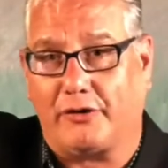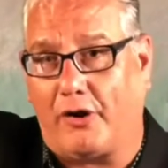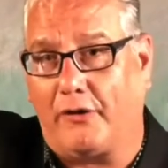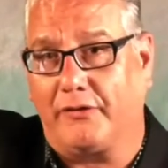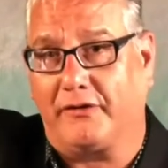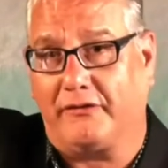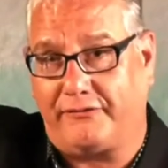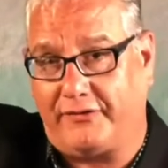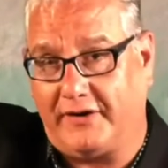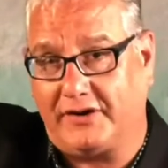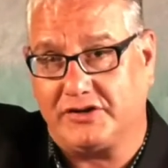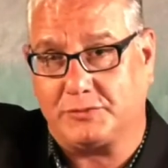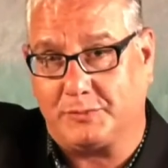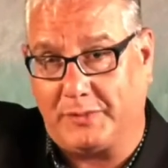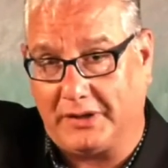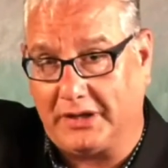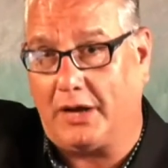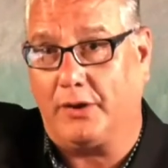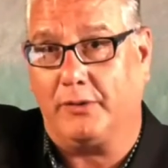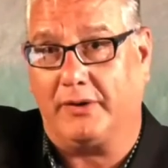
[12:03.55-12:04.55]
on the fish
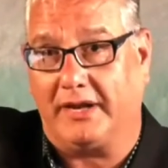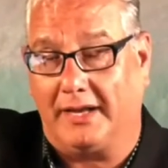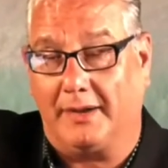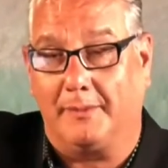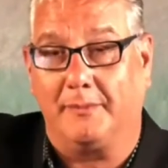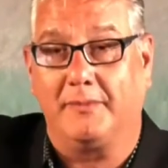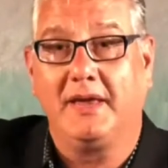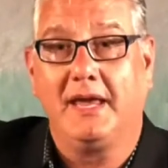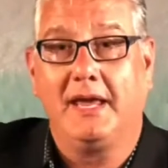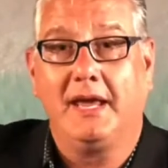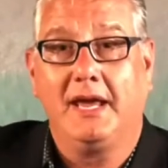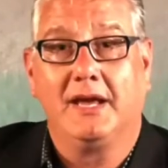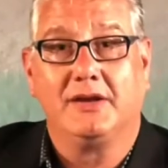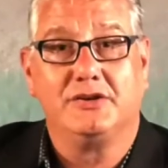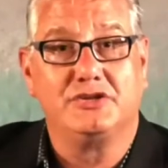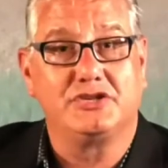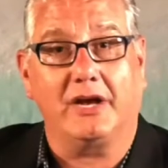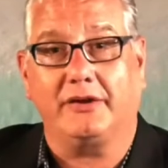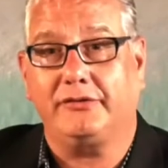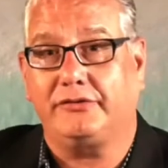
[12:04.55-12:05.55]
below him
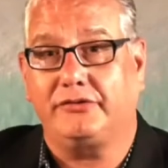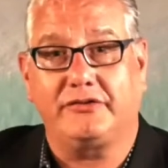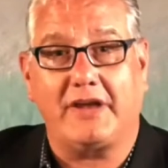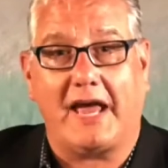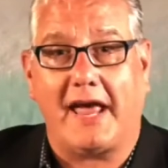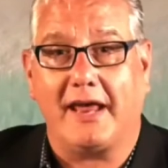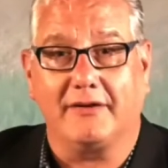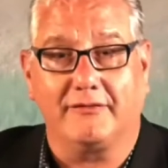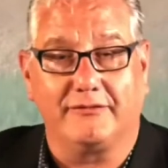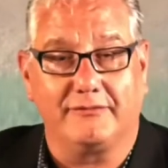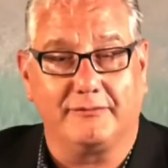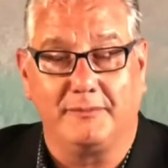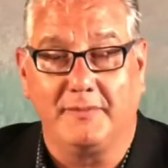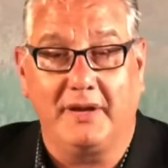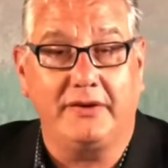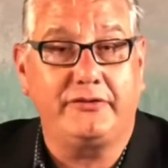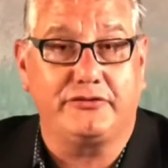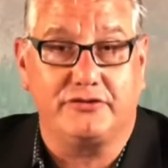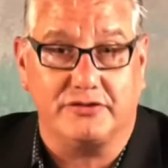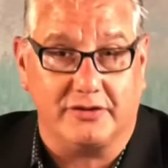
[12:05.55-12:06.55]
just out of
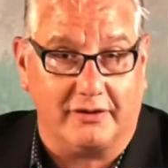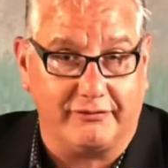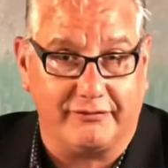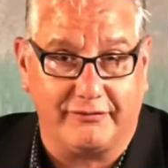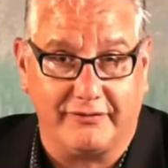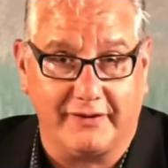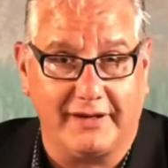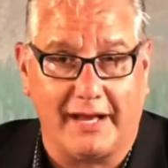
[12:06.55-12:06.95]
mischief.